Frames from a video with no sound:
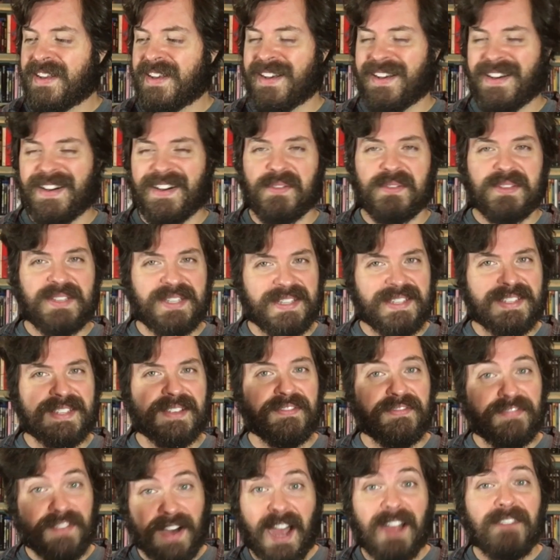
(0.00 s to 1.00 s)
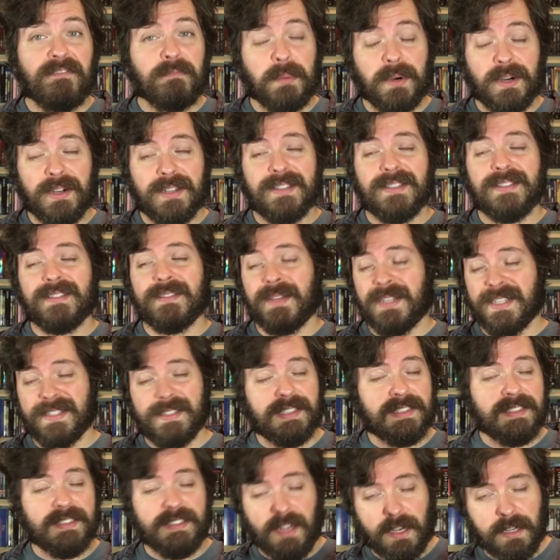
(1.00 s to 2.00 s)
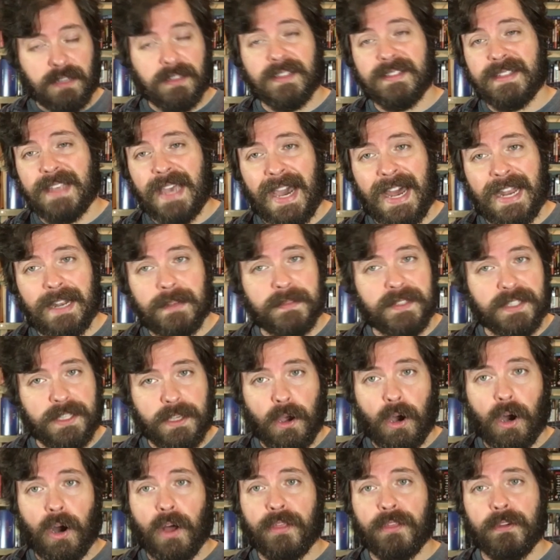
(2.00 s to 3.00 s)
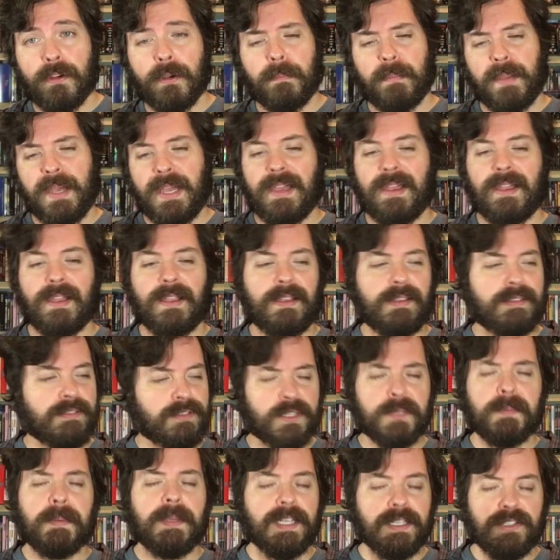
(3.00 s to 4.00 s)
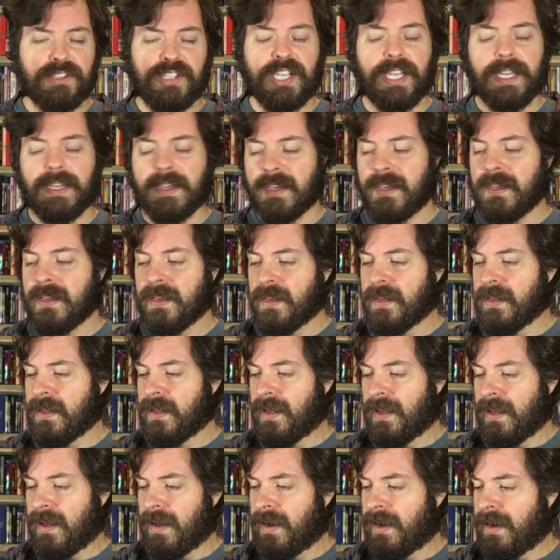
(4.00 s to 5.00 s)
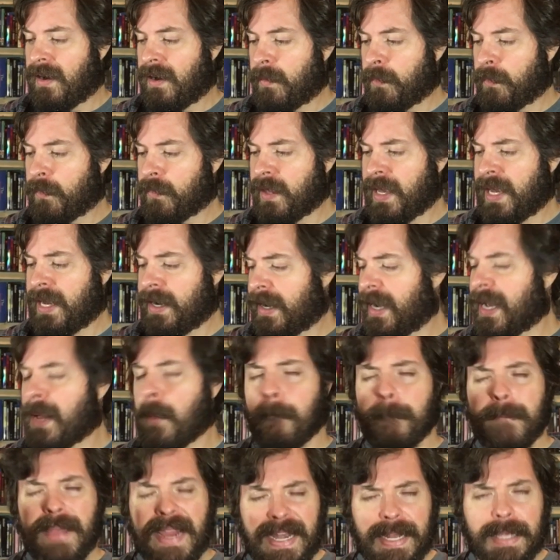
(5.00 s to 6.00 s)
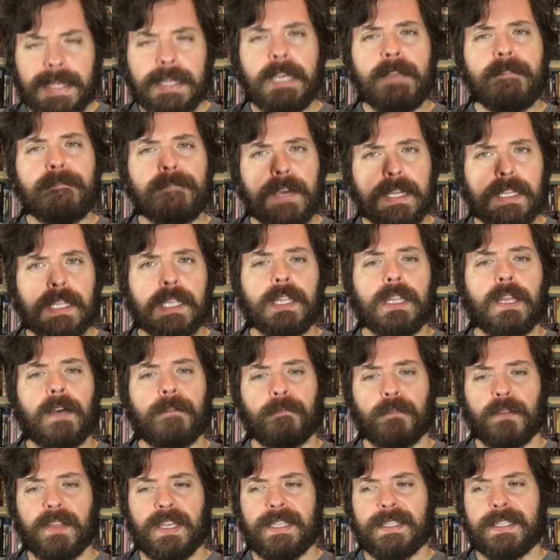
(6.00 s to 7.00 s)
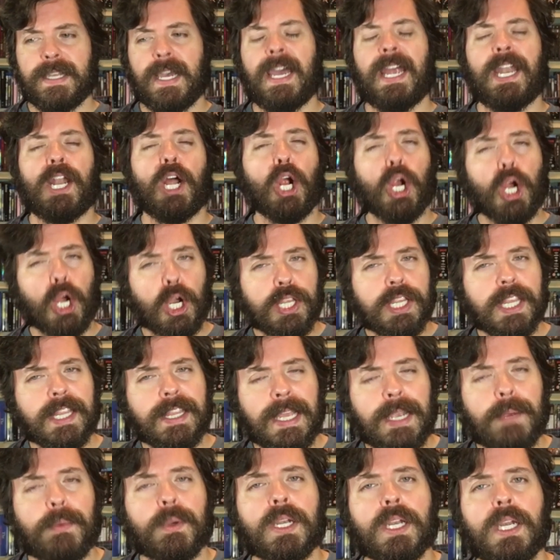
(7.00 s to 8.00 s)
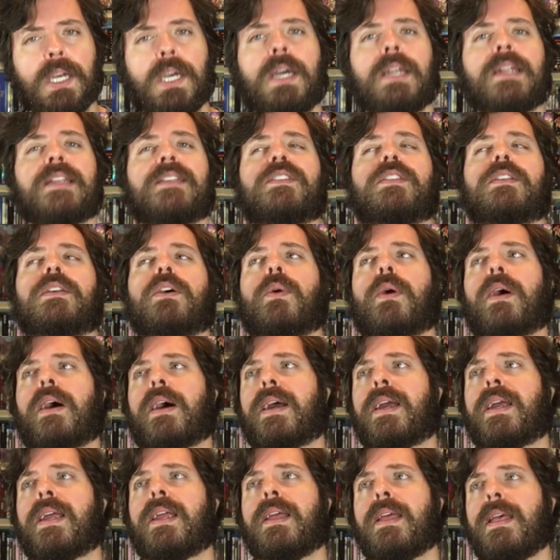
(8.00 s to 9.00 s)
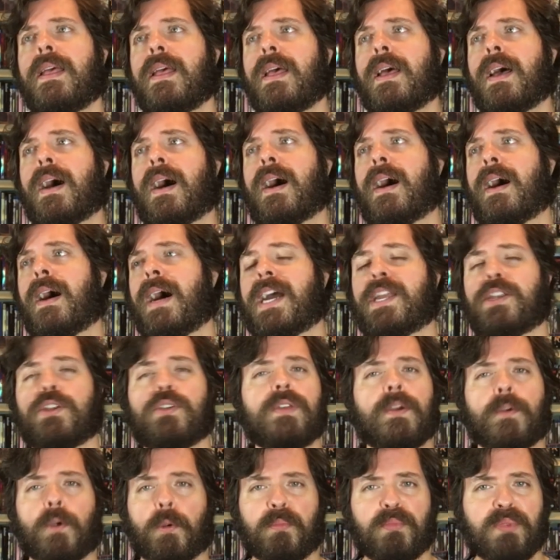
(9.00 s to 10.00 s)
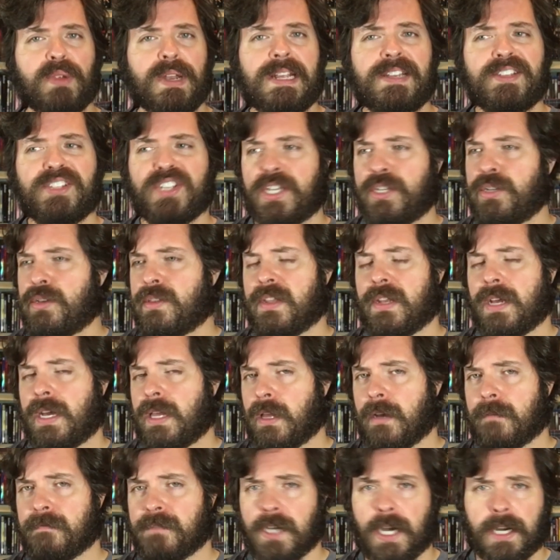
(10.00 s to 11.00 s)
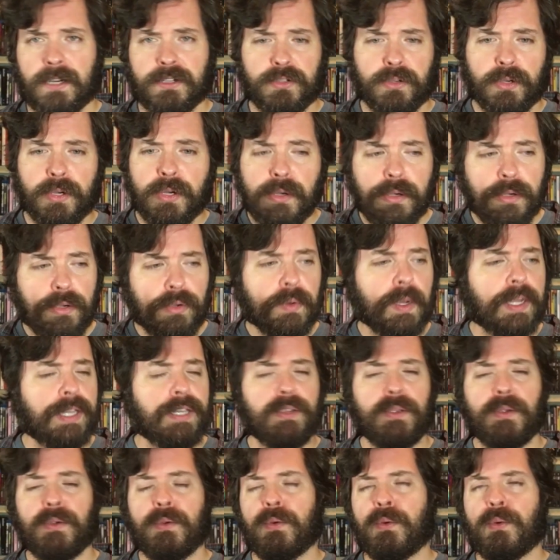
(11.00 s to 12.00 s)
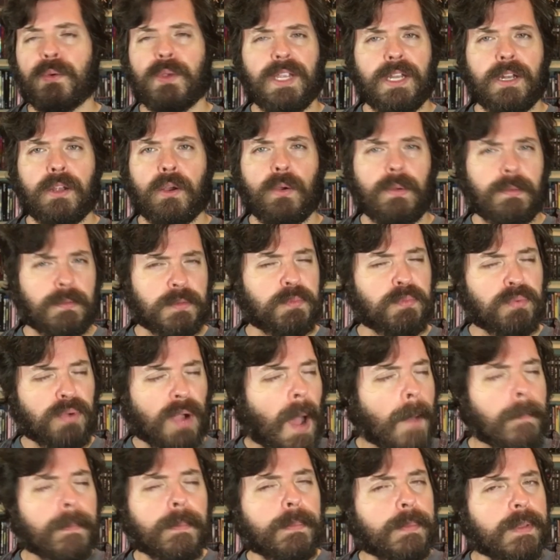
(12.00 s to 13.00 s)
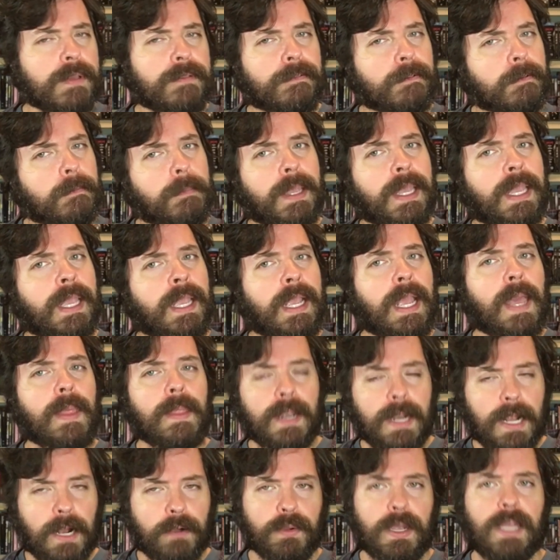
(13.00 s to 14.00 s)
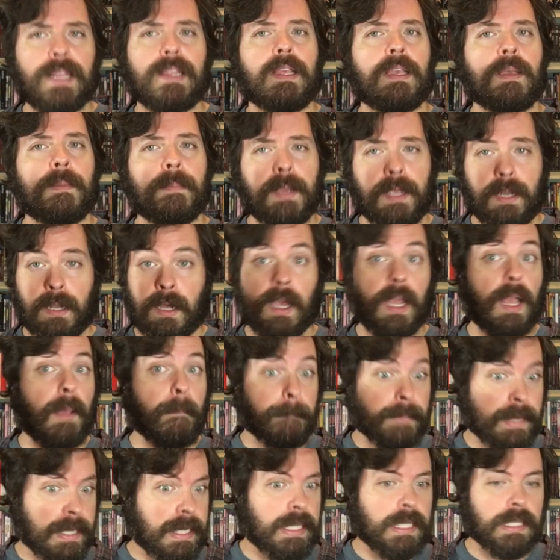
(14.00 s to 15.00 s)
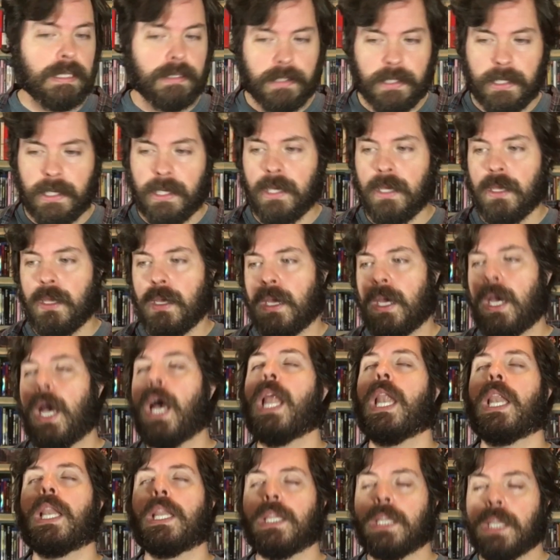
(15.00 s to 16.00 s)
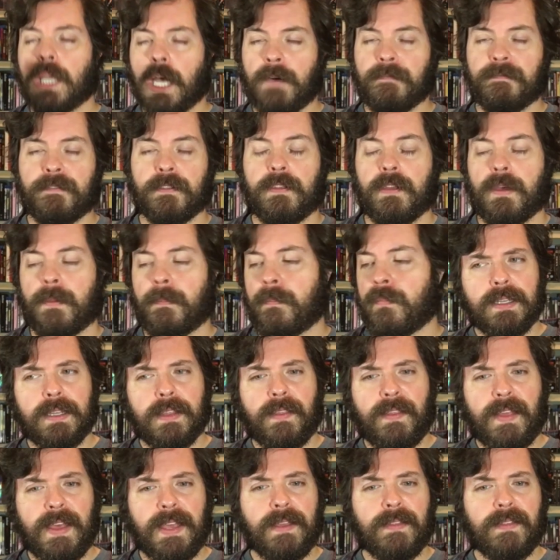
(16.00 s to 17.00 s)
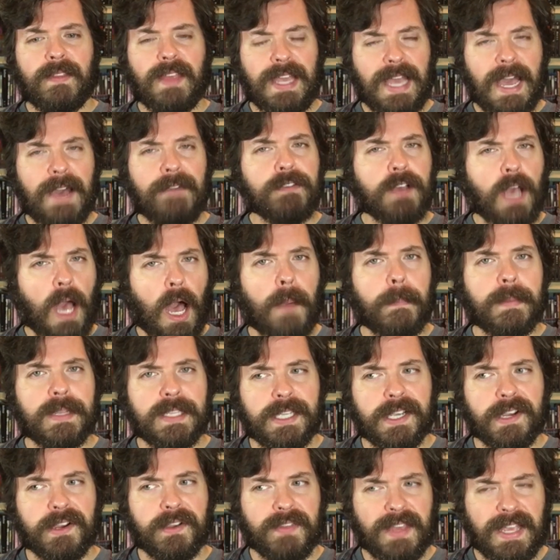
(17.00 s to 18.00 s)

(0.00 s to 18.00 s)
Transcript: Uh, which is five books because that's Douglas Adams, the author, being just being cheeky. Um, and I immediately fell in love with these. I had heard that they were good, and so I uh, I knew they were British. I knew that I loved Doctor Who. I knew you know it was probably for me. And then I read them, and I immediately loved them. They they have commentary.